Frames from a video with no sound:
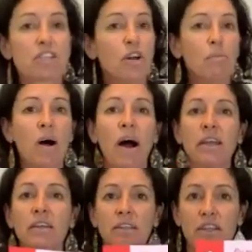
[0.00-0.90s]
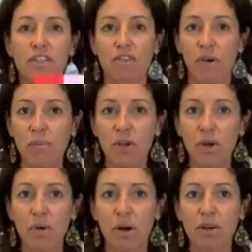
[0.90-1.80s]
it's not mine, it's from
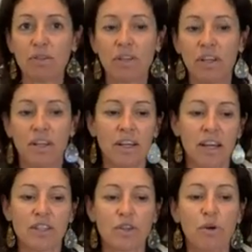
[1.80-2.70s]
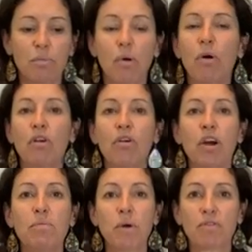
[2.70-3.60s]
New World. It's called pork
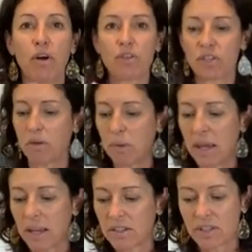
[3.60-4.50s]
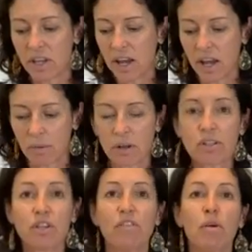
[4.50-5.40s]
loin with roasted pears. I'm going
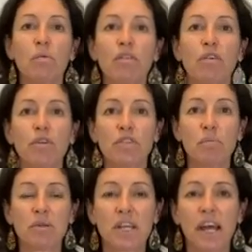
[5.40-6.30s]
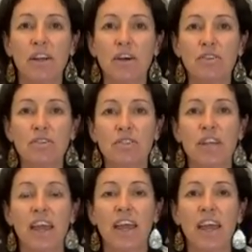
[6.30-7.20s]
to serve it with roasted
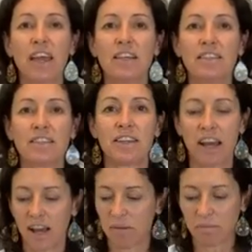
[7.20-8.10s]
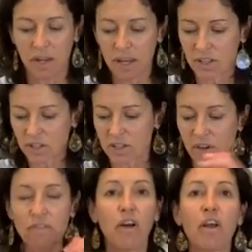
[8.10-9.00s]
potatoes, and just
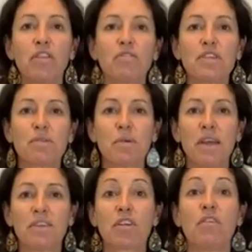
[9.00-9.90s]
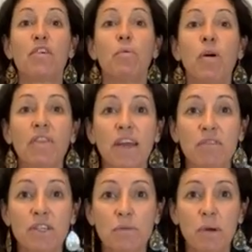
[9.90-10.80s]
going to follow the recipe. So if you want
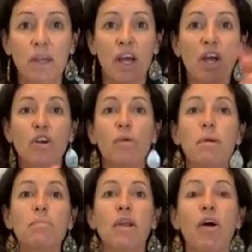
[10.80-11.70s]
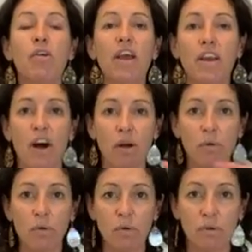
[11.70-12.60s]
that recipe, comment below and I
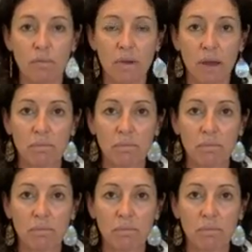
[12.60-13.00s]
will